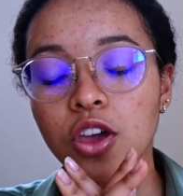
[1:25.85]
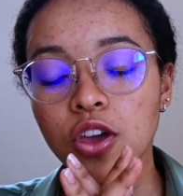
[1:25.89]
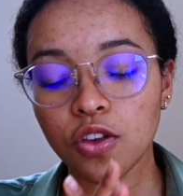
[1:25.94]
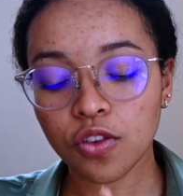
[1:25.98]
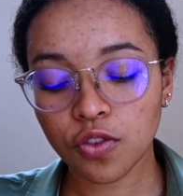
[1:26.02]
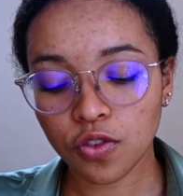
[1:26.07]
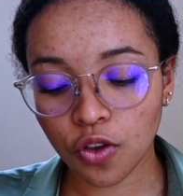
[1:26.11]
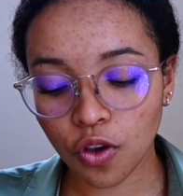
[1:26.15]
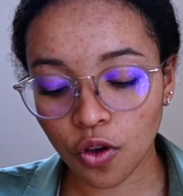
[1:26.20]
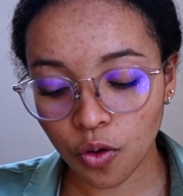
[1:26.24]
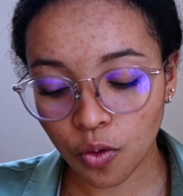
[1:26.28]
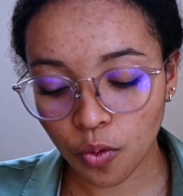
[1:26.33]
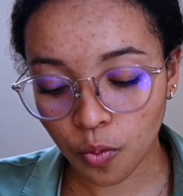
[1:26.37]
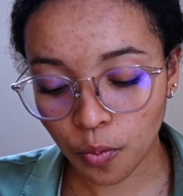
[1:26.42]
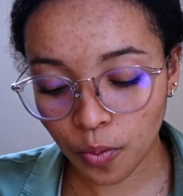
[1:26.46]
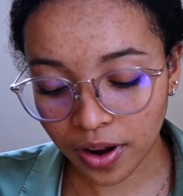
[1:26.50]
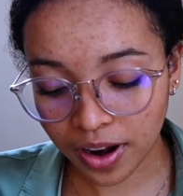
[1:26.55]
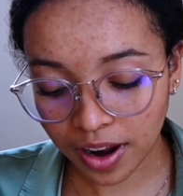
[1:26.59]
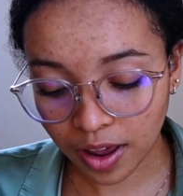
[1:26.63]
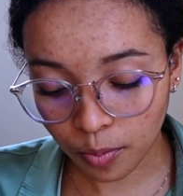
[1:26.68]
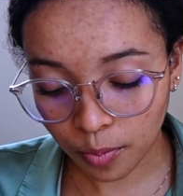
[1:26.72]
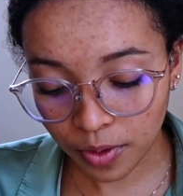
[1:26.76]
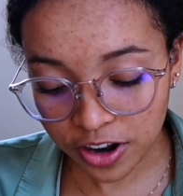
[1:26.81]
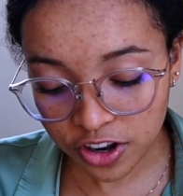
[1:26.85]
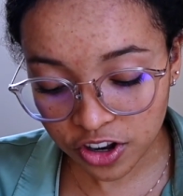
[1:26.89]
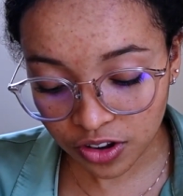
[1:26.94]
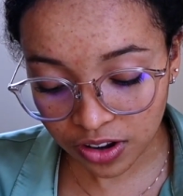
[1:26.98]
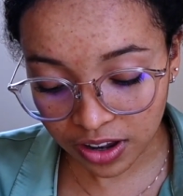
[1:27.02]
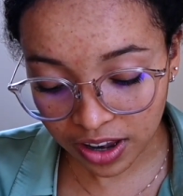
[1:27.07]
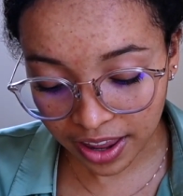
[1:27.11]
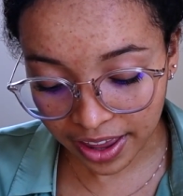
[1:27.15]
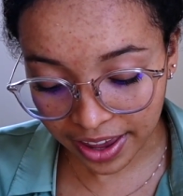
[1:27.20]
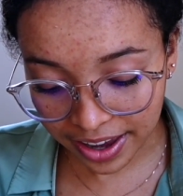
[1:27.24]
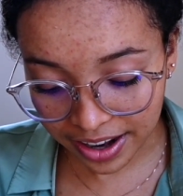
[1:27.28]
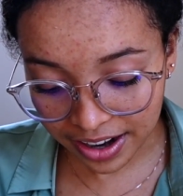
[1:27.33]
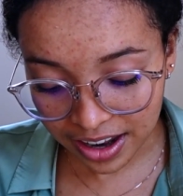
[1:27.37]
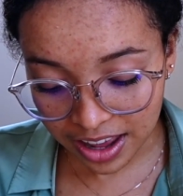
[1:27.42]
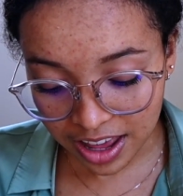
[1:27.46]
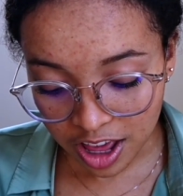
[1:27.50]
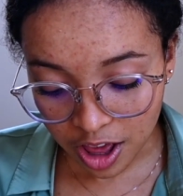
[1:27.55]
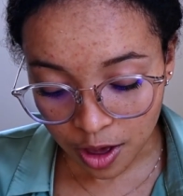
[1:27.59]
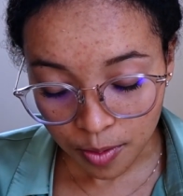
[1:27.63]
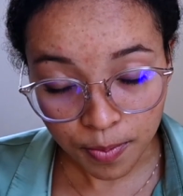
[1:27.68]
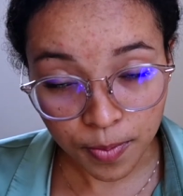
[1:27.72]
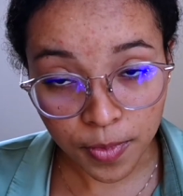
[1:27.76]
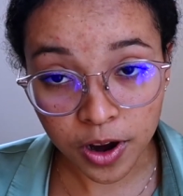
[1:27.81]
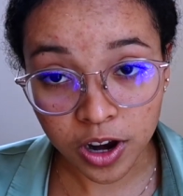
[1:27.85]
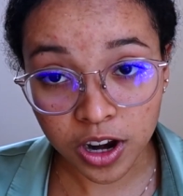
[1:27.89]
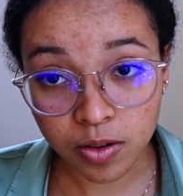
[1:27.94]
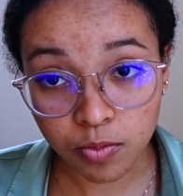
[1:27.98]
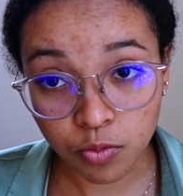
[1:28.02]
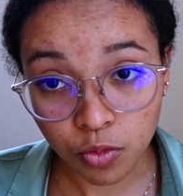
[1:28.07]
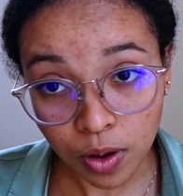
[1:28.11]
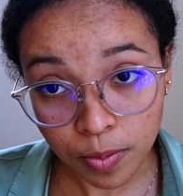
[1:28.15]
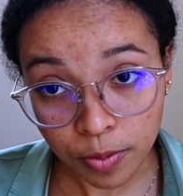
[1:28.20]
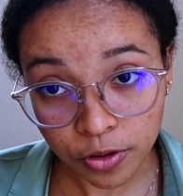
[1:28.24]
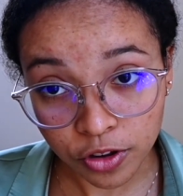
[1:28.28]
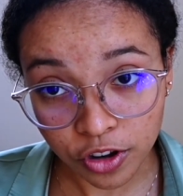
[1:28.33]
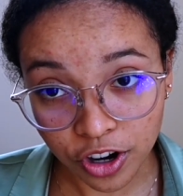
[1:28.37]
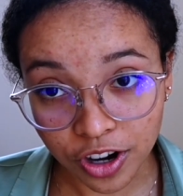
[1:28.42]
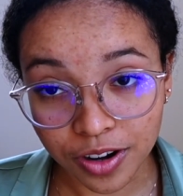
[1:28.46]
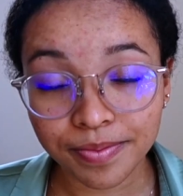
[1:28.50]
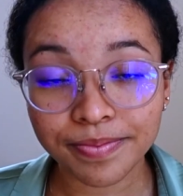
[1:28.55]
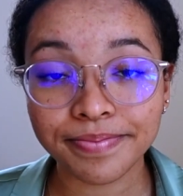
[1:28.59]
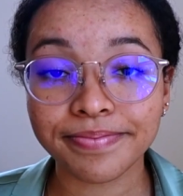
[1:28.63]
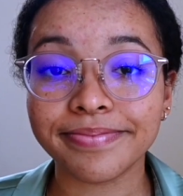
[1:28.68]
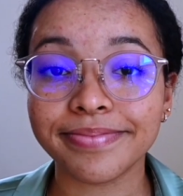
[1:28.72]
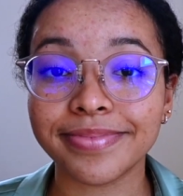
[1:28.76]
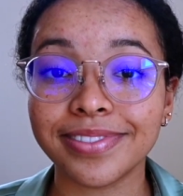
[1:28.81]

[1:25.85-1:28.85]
So when I went online, Merriam-Webster